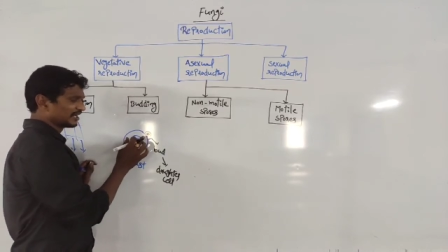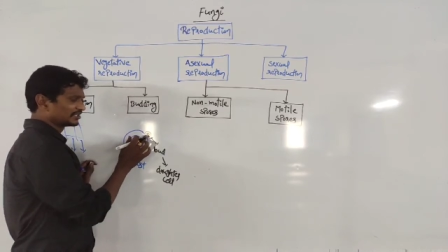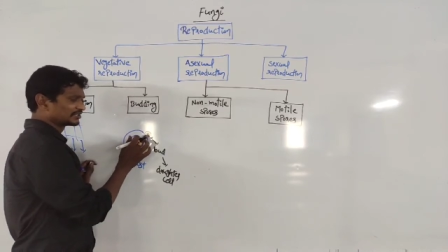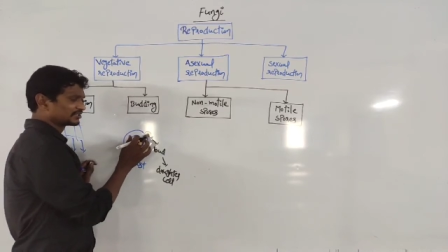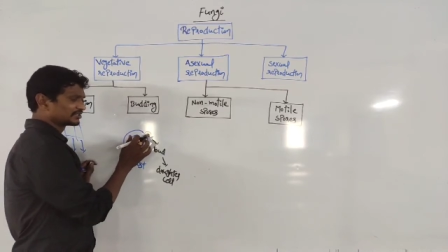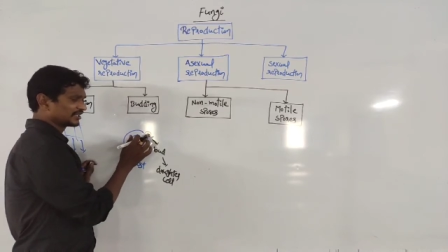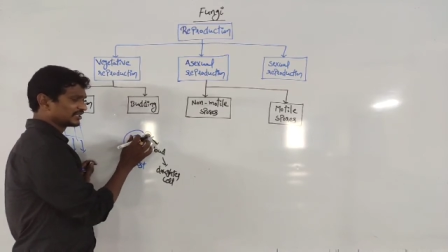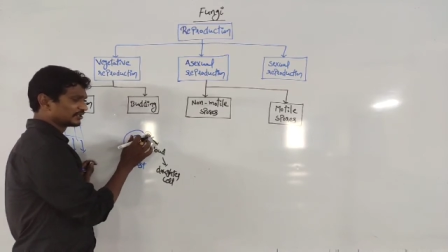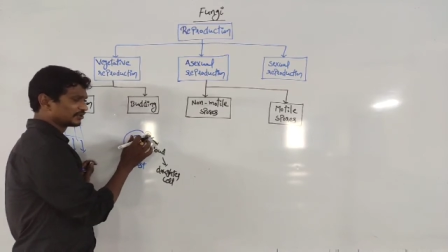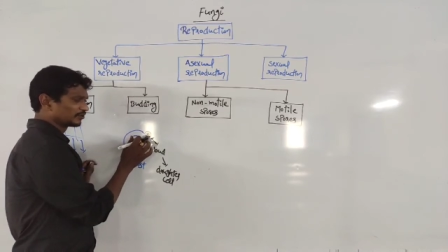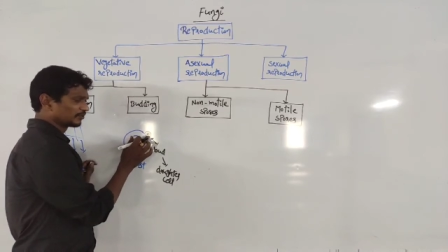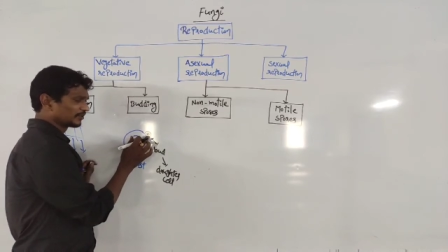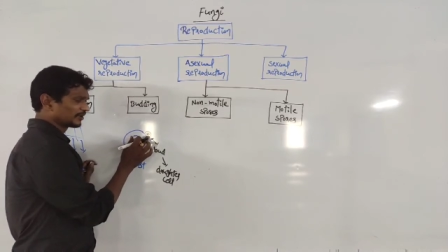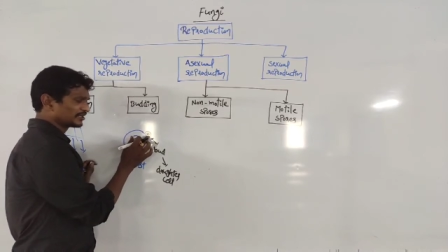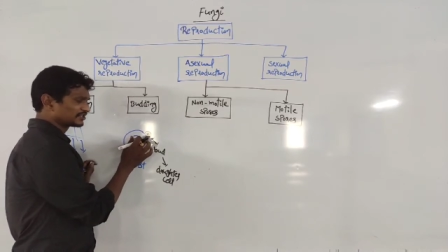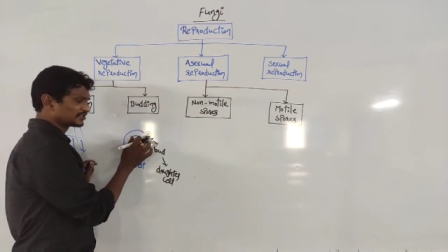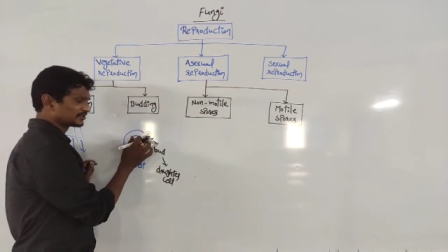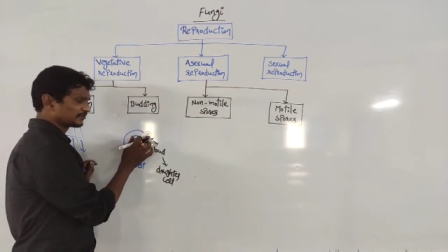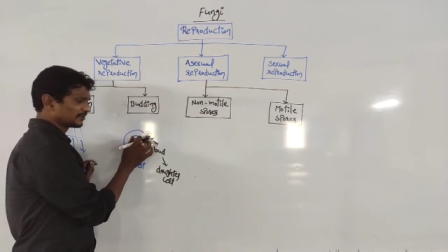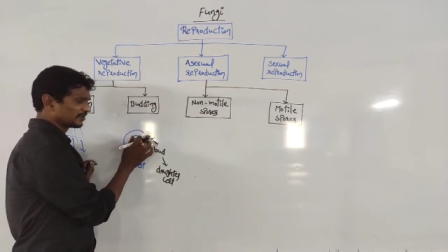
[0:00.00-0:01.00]
and
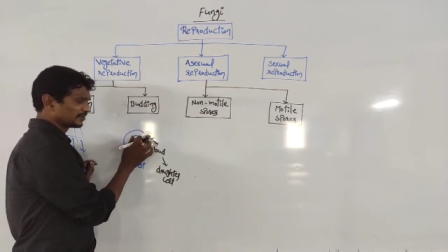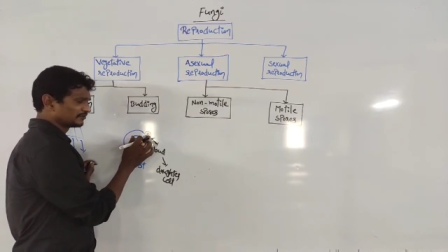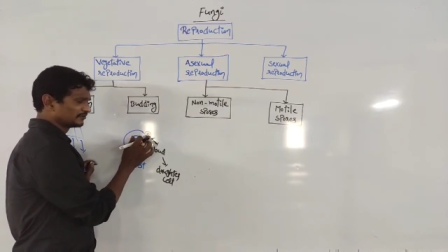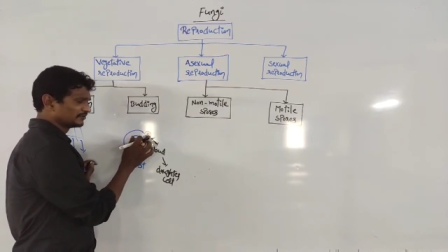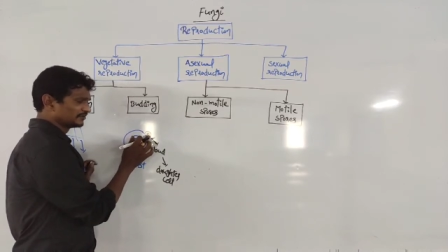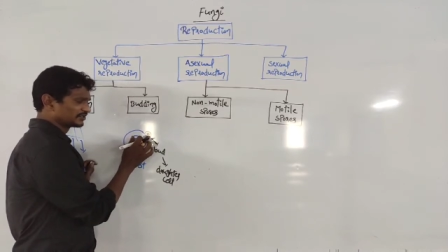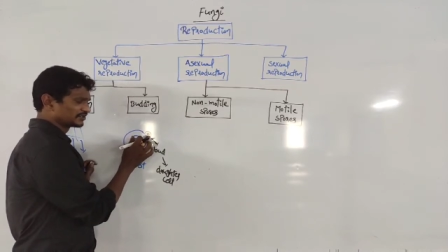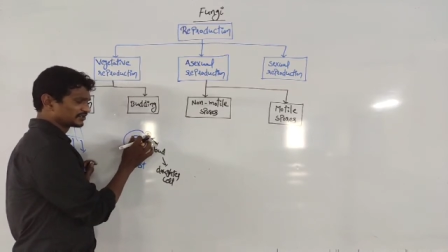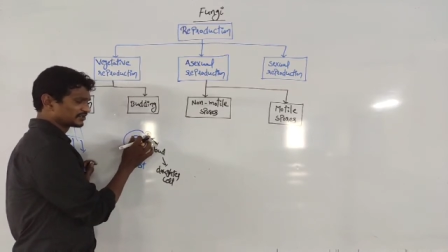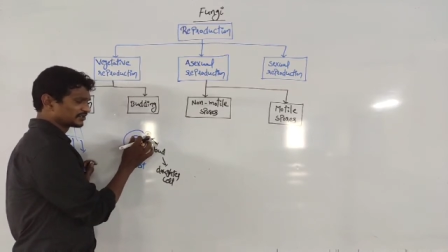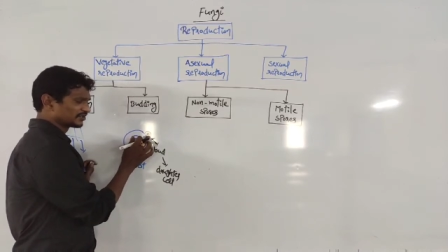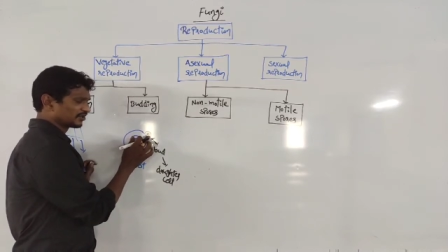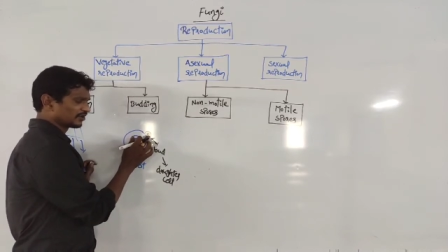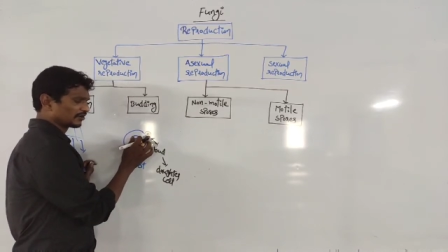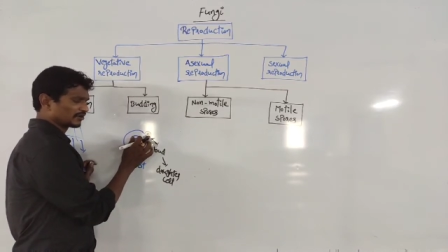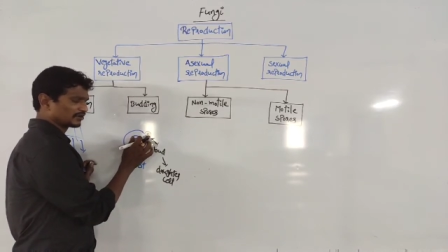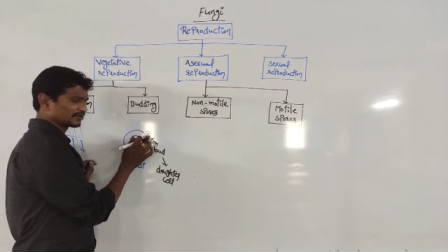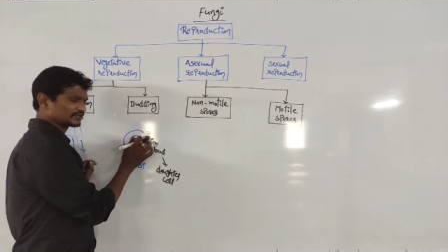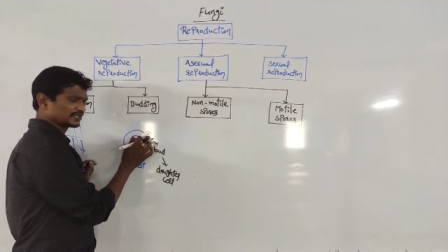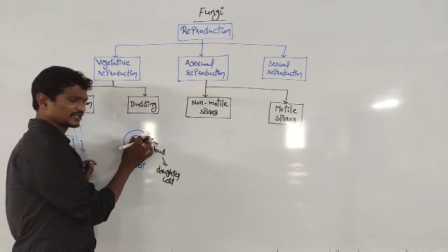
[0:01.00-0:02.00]
cytoplasm of this
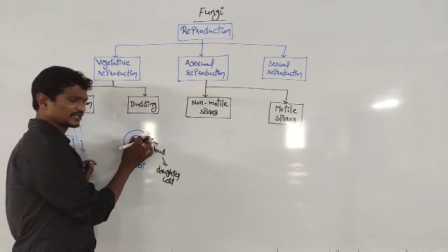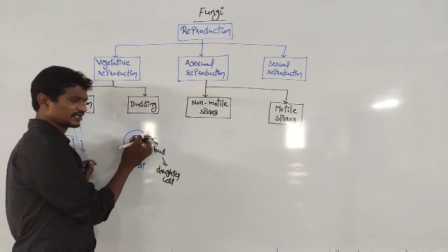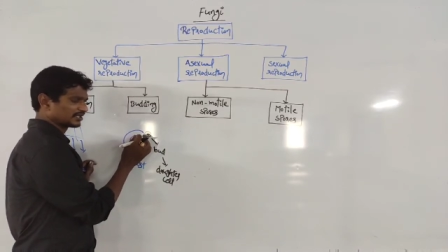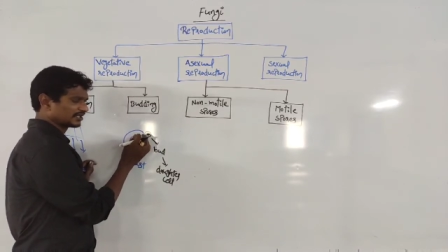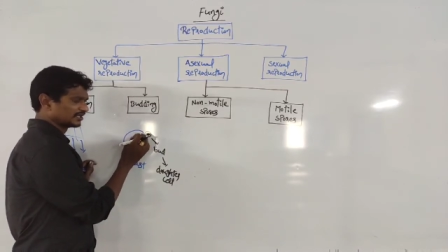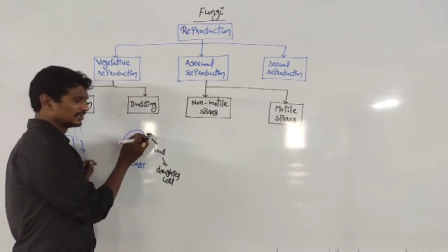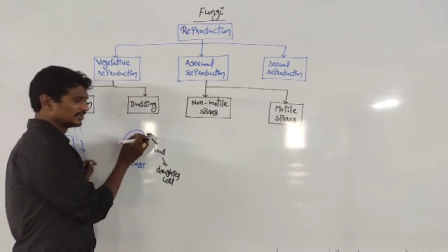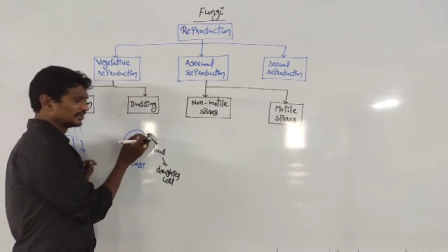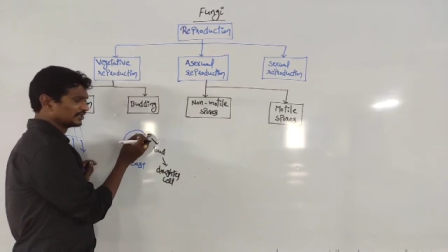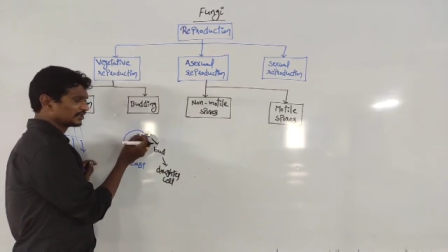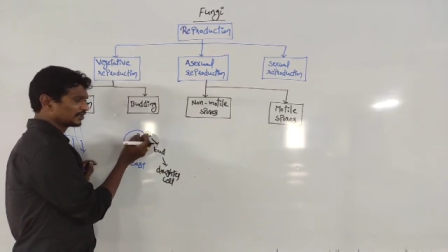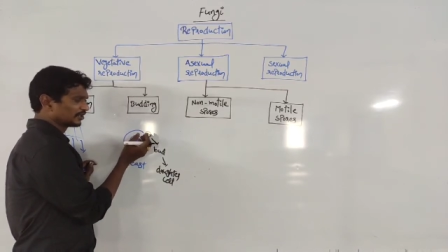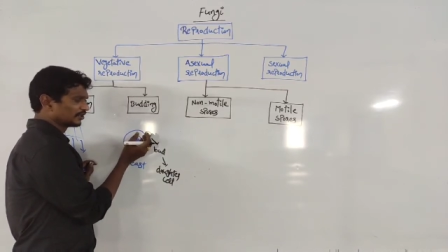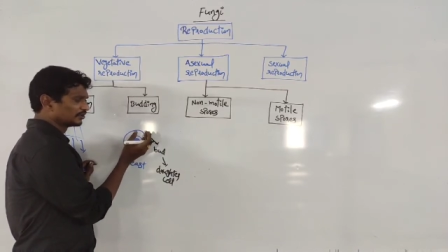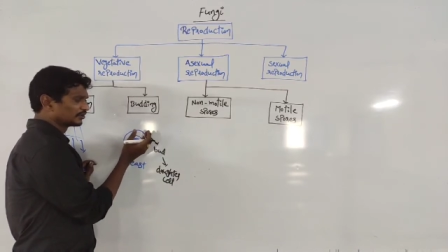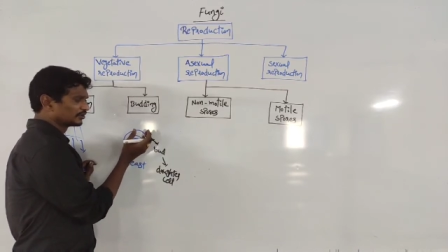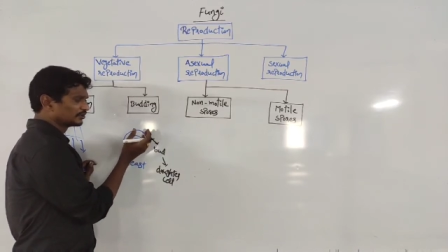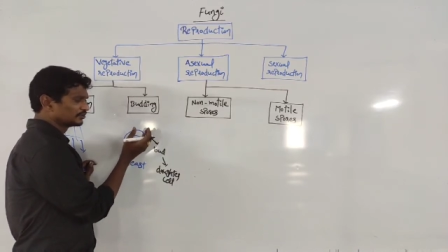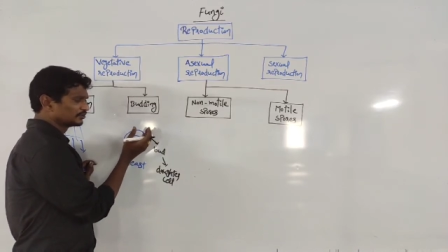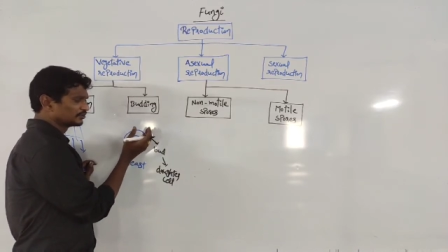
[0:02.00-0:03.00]
daughter cell
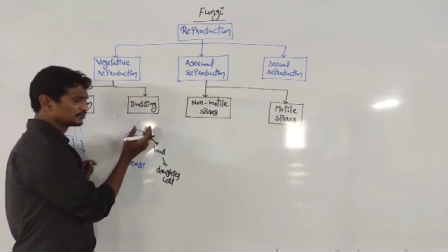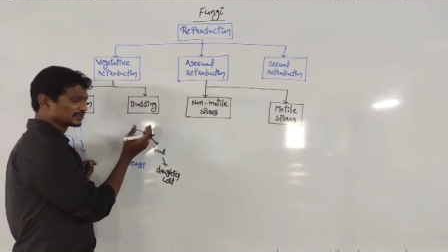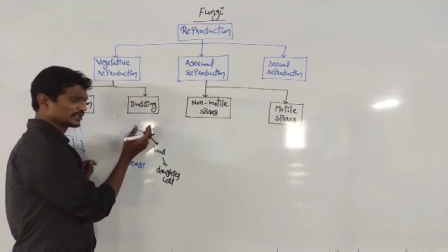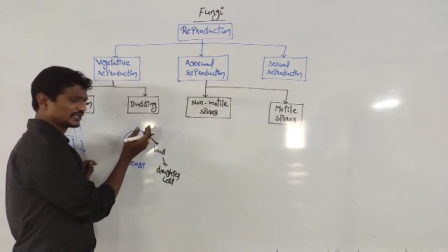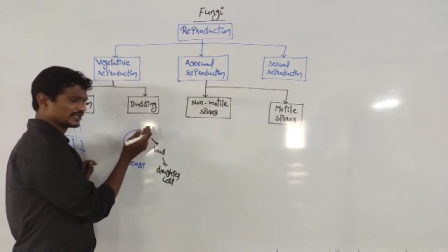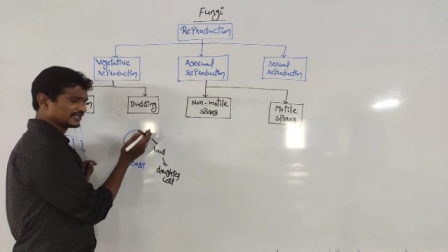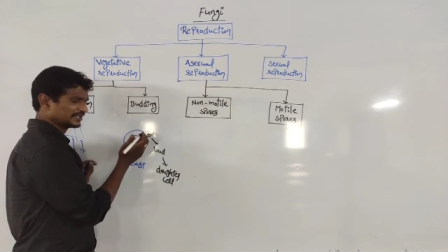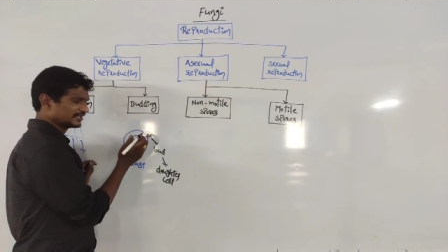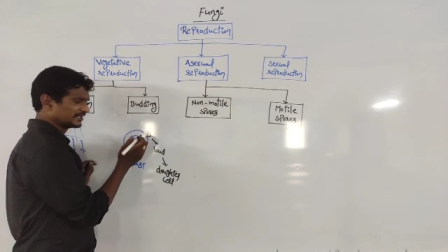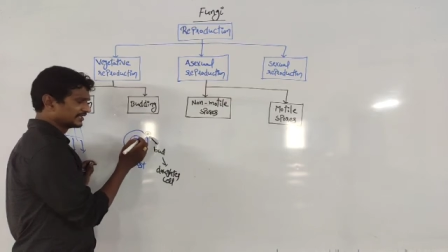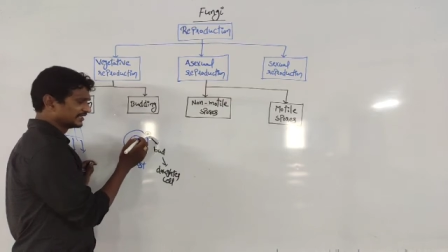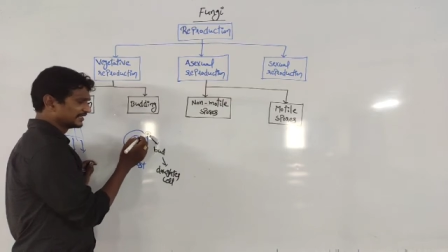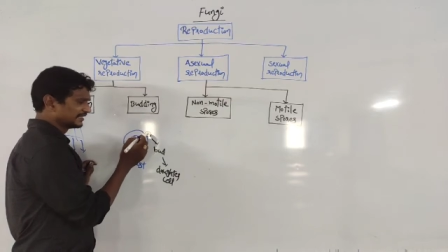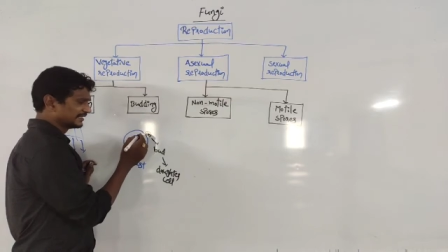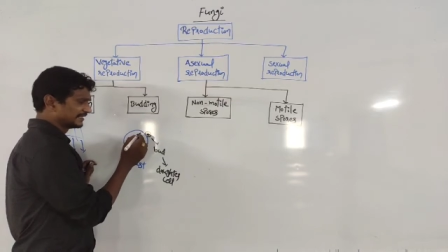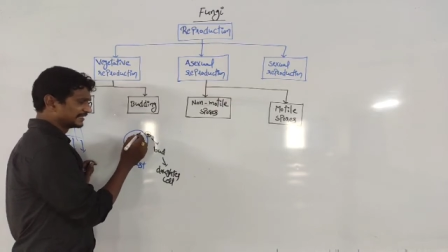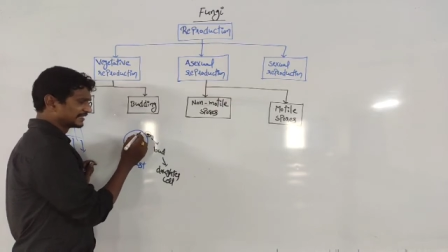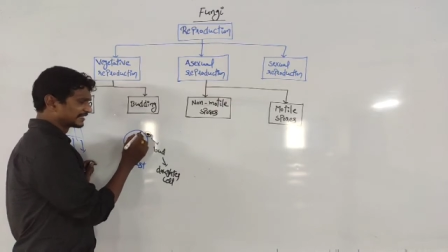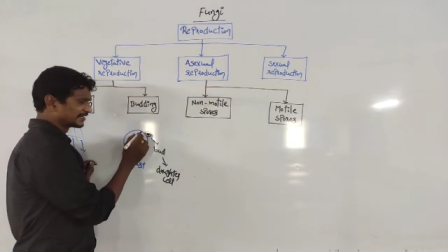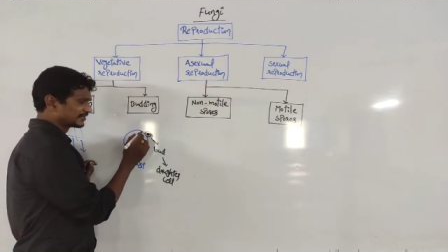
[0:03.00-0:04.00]
continuously
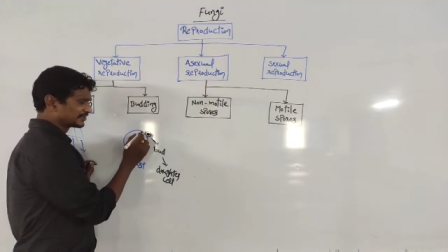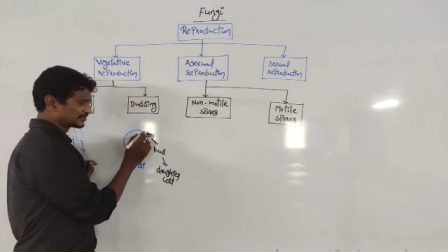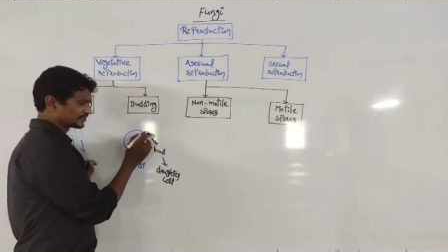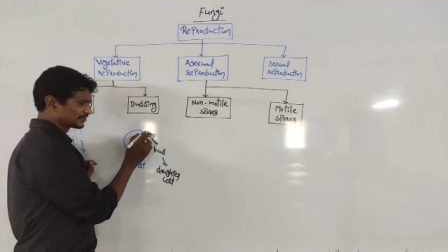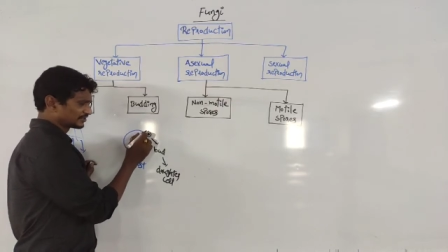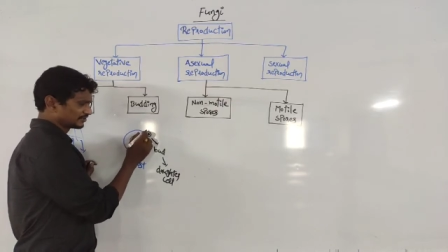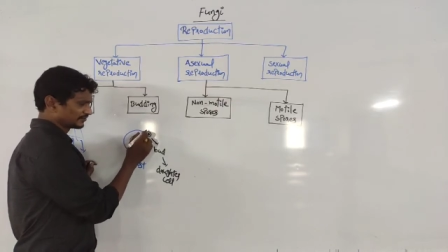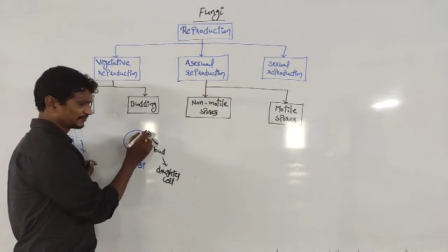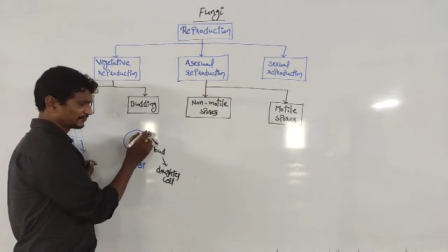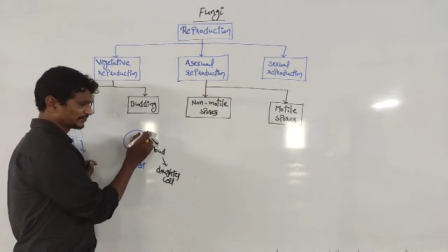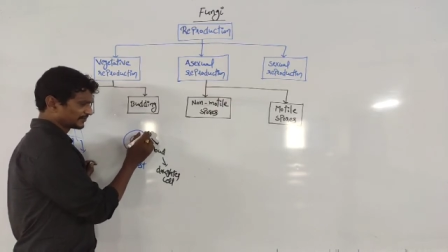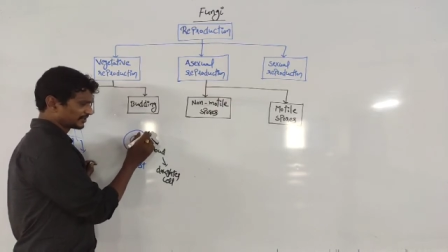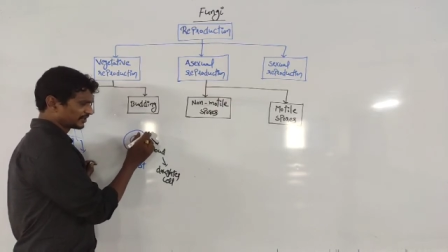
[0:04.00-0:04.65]
increased.